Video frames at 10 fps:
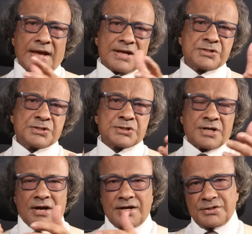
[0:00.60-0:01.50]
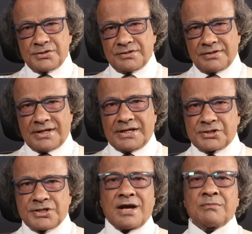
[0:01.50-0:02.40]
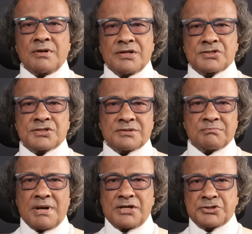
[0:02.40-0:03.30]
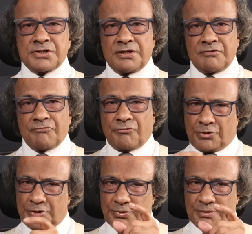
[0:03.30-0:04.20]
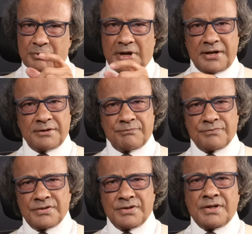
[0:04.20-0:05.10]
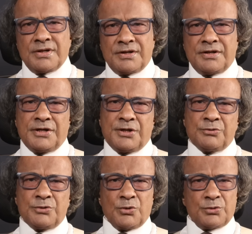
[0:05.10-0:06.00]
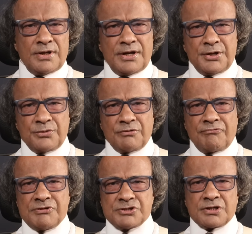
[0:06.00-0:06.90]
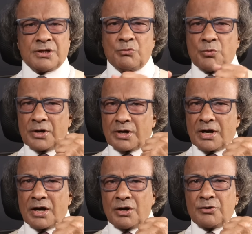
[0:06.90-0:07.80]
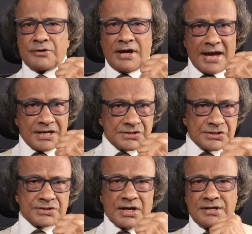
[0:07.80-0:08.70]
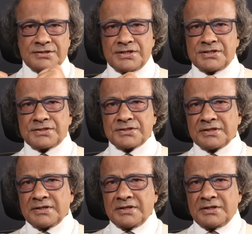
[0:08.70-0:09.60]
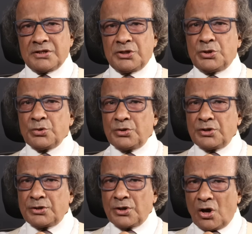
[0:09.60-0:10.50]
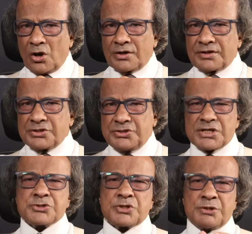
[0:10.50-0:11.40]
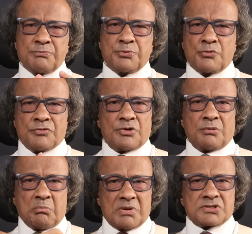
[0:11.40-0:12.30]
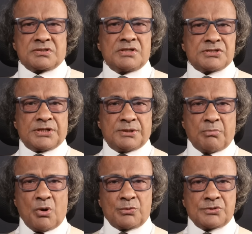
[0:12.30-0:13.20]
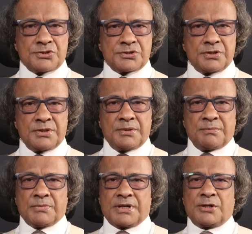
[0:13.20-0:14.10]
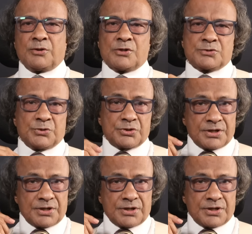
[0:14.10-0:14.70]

Exercise, a timeless medicine for your brain. Did you know that your physical workout, exercises do not just improve your muscles and the bones, but it also